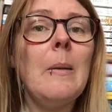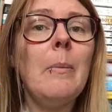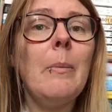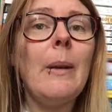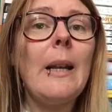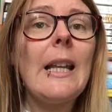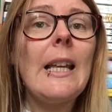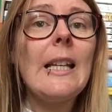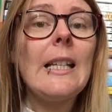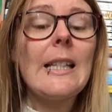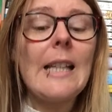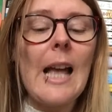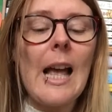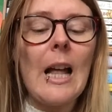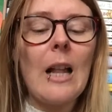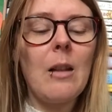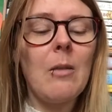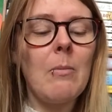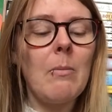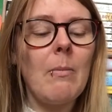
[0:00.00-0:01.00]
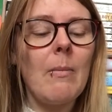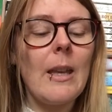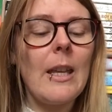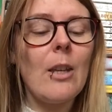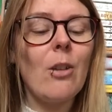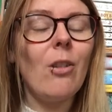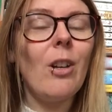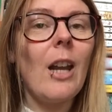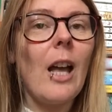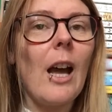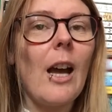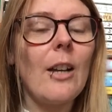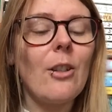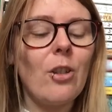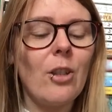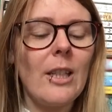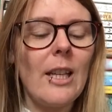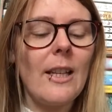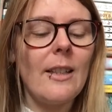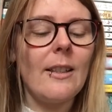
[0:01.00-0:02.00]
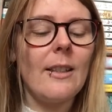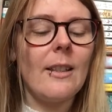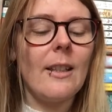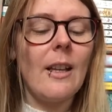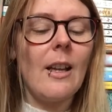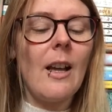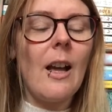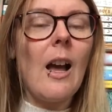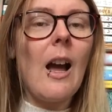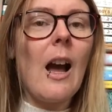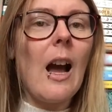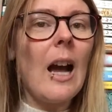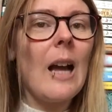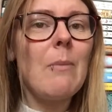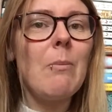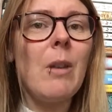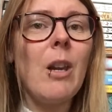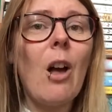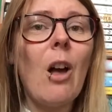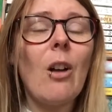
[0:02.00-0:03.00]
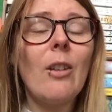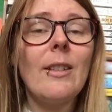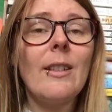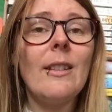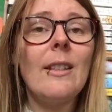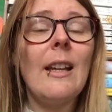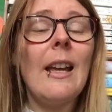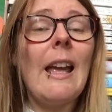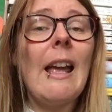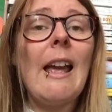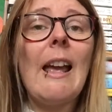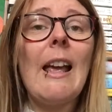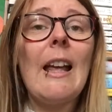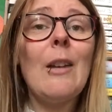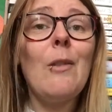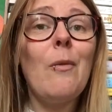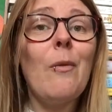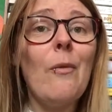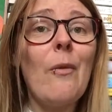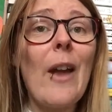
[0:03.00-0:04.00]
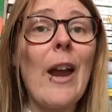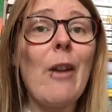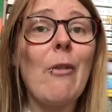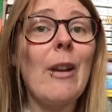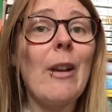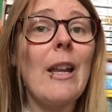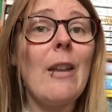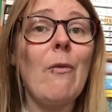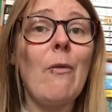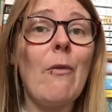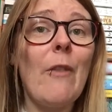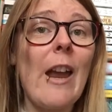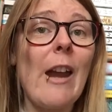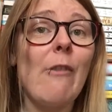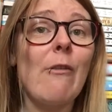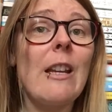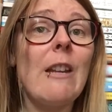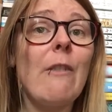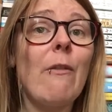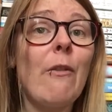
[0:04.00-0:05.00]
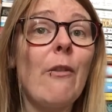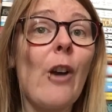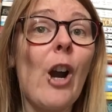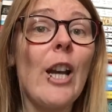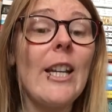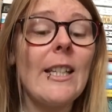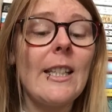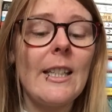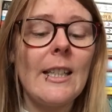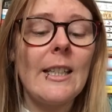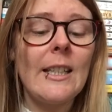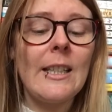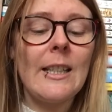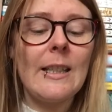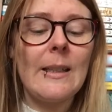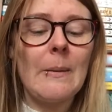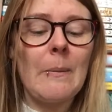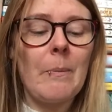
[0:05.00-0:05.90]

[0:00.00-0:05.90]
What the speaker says: "Please help me, your largeness. I'm lost and very, very frightened."